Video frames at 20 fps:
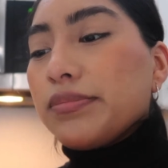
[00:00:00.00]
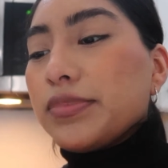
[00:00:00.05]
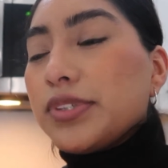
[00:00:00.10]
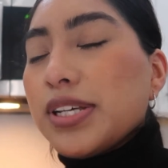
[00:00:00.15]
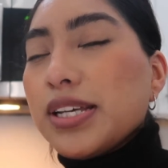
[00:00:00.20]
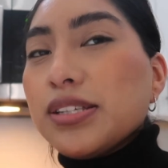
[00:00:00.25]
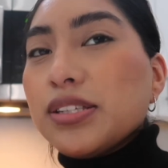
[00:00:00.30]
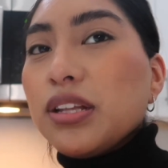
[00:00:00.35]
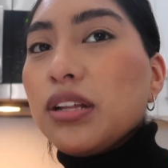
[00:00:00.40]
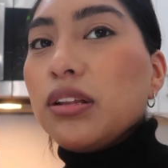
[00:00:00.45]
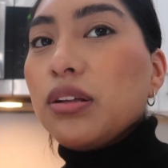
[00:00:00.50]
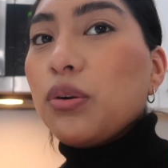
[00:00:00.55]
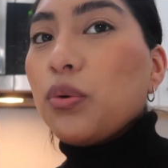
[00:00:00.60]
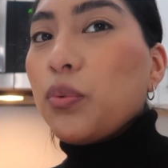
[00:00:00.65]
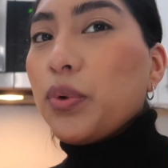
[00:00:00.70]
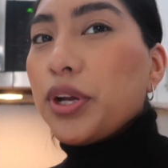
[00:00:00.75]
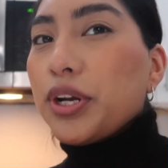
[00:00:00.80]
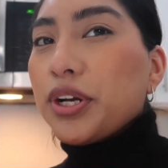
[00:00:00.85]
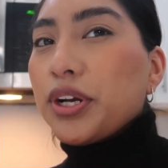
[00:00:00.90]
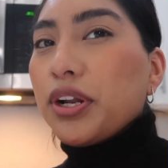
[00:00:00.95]
tastes a little
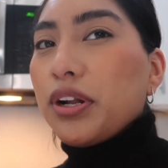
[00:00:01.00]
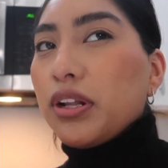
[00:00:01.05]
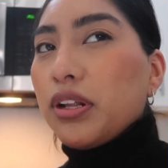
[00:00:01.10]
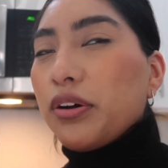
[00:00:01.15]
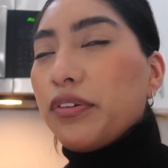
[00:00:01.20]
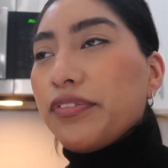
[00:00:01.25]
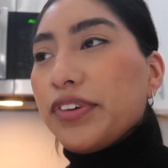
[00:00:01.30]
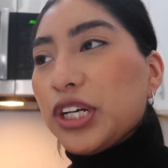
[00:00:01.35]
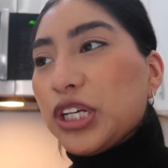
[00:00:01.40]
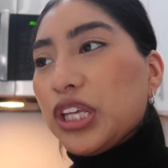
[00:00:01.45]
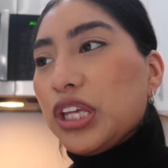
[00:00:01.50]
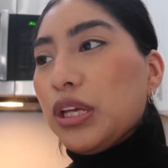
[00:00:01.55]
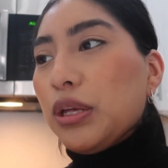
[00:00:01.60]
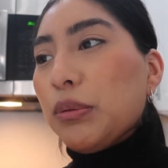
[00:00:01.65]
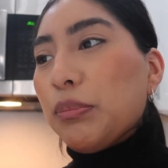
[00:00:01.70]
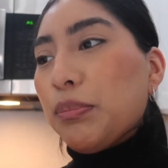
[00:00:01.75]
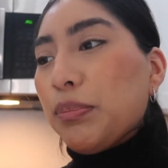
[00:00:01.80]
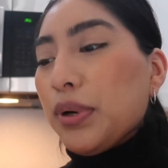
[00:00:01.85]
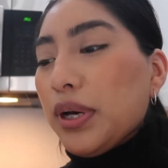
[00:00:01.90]
weird, a little funky,